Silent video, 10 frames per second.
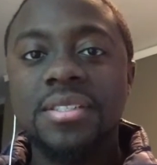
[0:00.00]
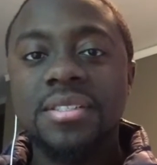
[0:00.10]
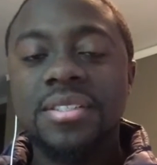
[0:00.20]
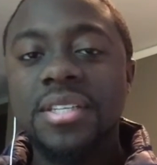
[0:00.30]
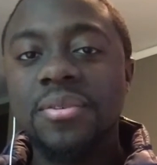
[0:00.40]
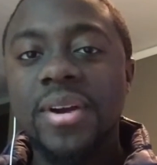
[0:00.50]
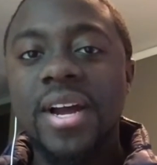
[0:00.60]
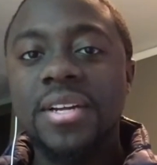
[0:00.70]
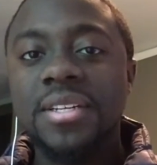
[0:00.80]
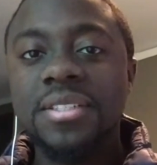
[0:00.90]
sit
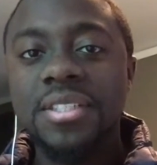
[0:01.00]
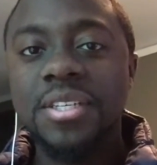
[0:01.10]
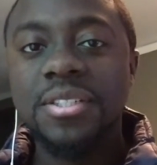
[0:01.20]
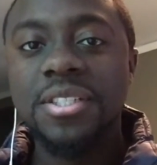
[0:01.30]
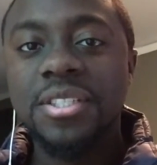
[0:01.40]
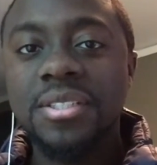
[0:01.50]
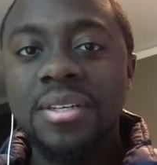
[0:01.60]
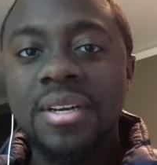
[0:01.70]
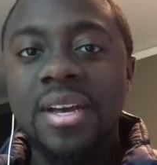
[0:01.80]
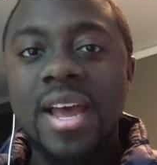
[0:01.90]
around and just
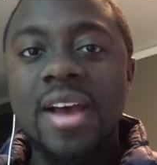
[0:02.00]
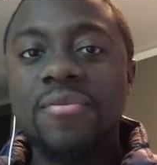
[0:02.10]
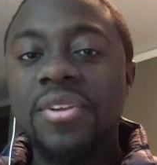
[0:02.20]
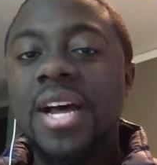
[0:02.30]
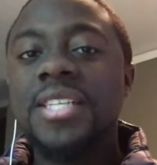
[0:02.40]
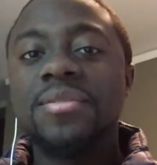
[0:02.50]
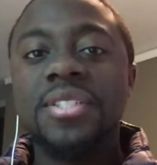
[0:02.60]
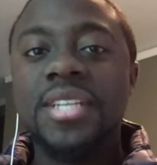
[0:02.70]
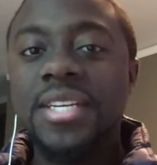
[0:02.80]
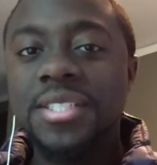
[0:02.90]
have philosophy
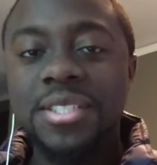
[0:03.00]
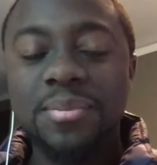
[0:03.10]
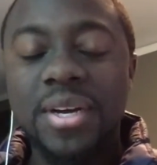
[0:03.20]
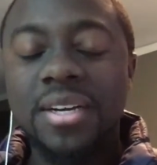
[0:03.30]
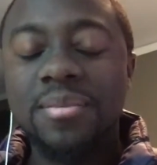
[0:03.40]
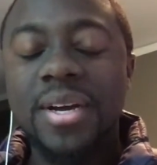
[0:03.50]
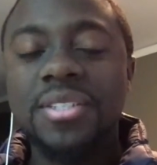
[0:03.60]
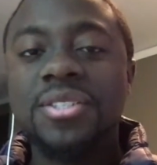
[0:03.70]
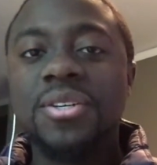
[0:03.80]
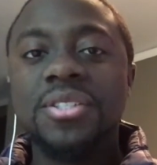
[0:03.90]
sessions
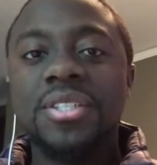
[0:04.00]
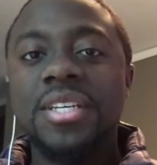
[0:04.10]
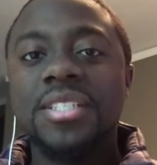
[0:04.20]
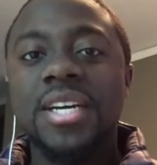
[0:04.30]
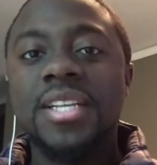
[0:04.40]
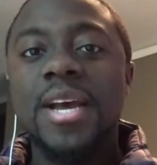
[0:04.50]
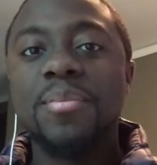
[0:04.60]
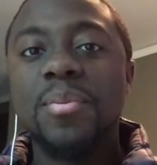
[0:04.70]
about church and things like that.